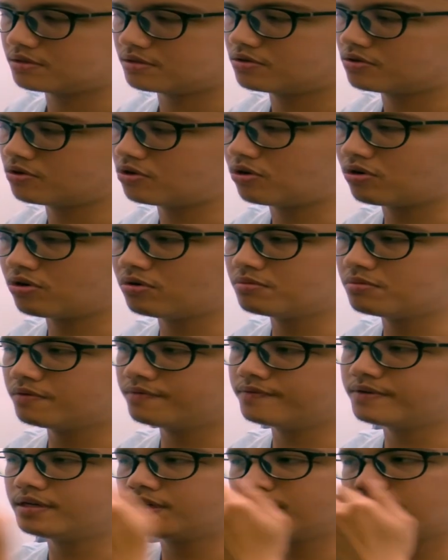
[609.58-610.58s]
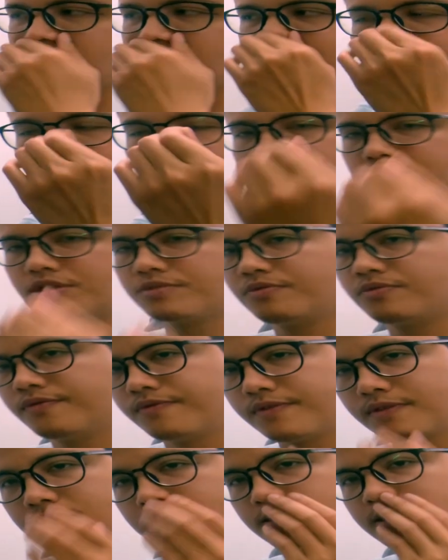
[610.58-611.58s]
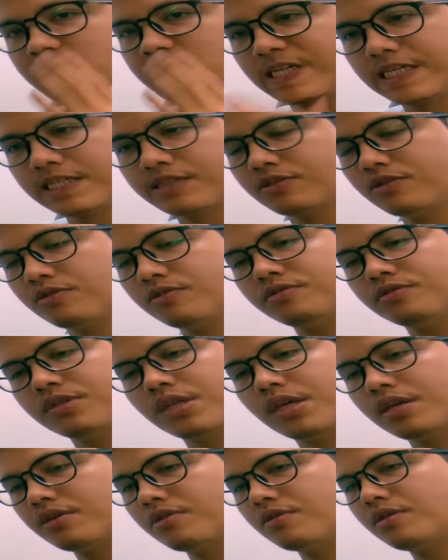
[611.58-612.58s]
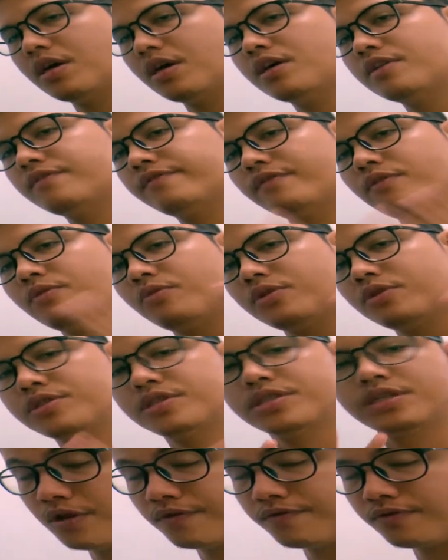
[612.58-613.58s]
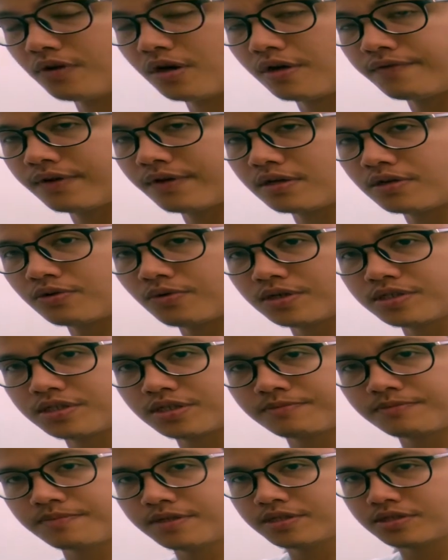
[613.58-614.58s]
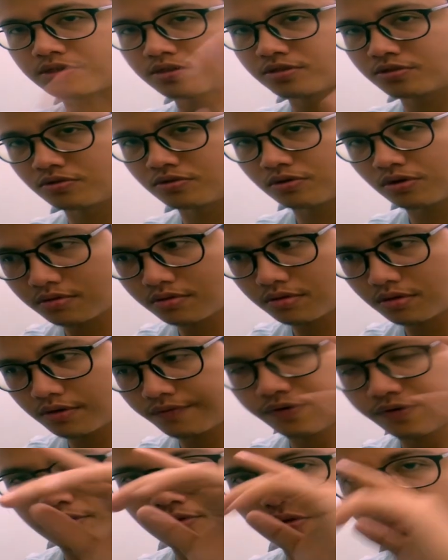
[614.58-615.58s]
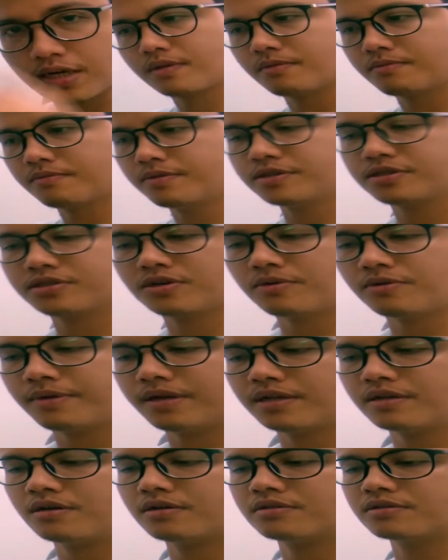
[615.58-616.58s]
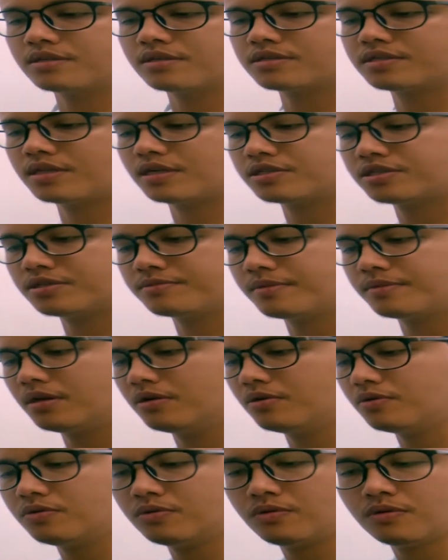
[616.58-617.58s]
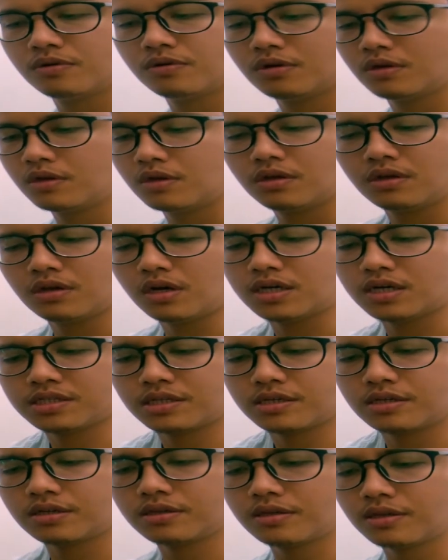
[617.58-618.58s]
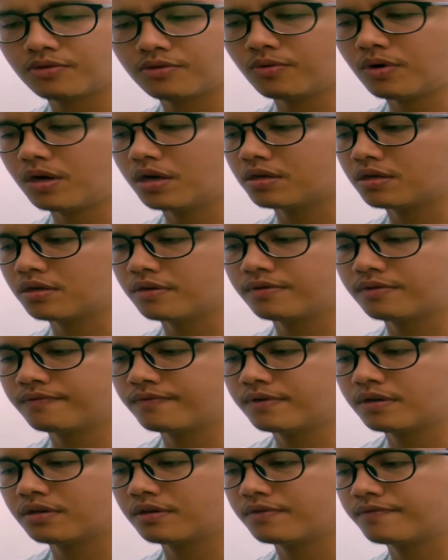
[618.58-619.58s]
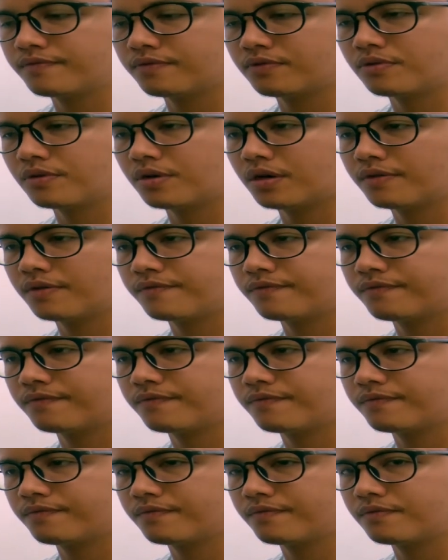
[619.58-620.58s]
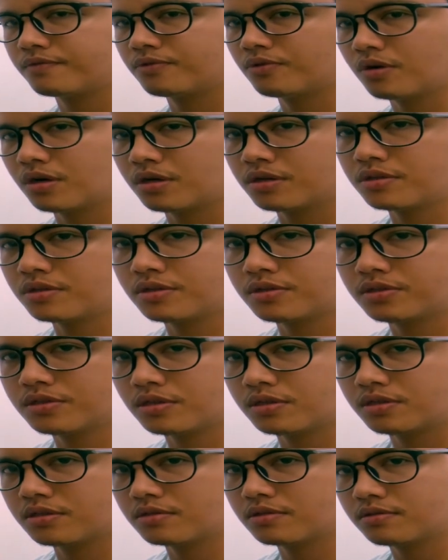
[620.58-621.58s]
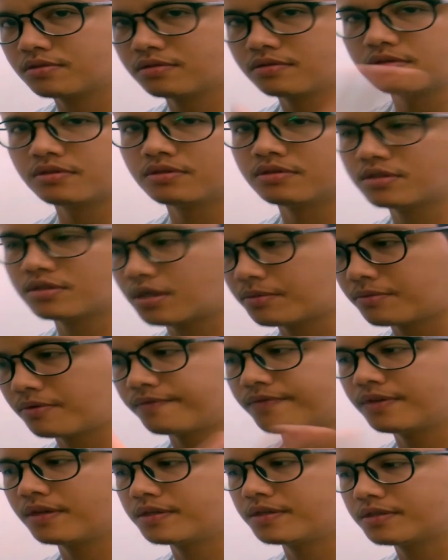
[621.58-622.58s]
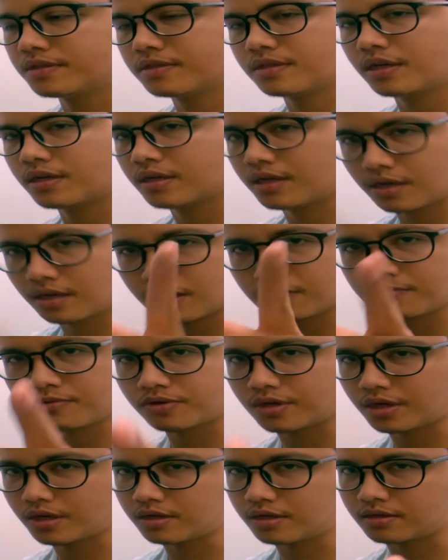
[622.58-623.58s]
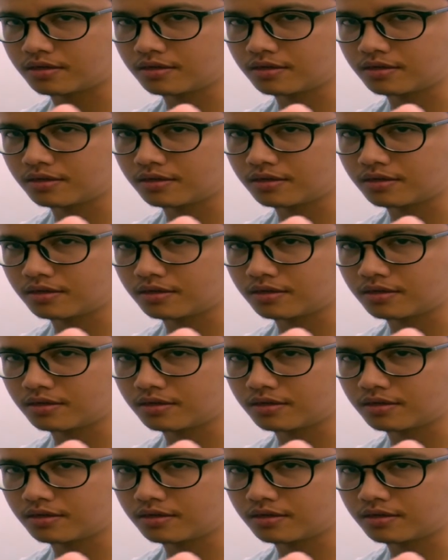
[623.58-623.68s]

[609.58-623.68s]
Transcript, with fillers: Coco movie and Witcher movie. So thank you guys for watching. If you have any question, please do not afraid to ask. Please comment on the section below. Ask anything you want, even if you have you are interested in some of these, I can help you get it.